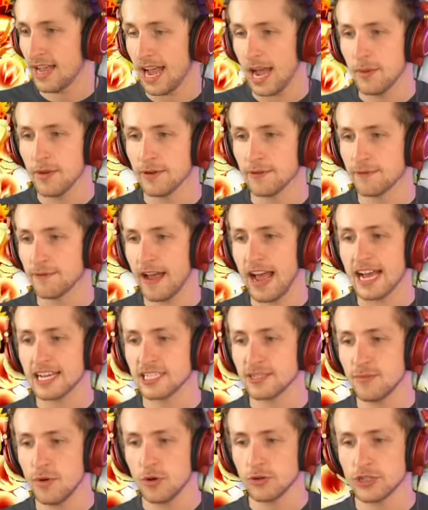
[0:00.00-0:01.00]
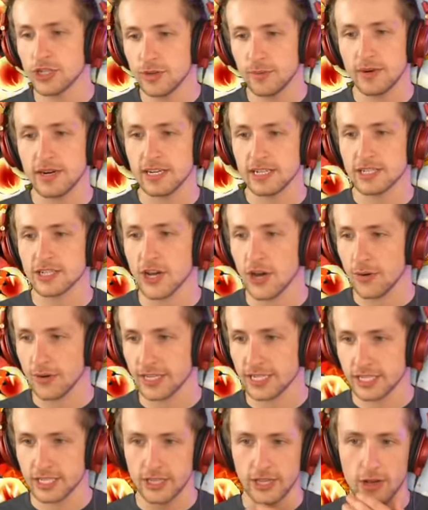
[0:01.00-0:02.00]
I'm in fast motion, but it's
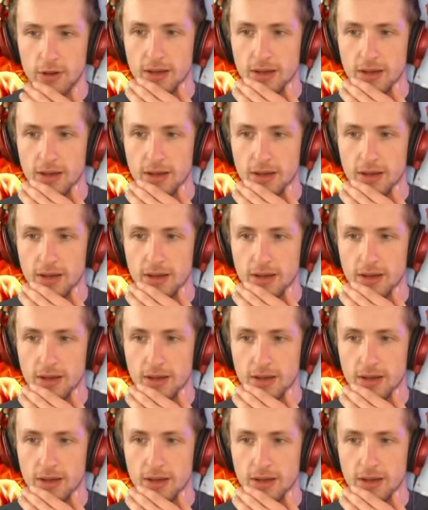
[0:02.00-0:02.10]
going slow.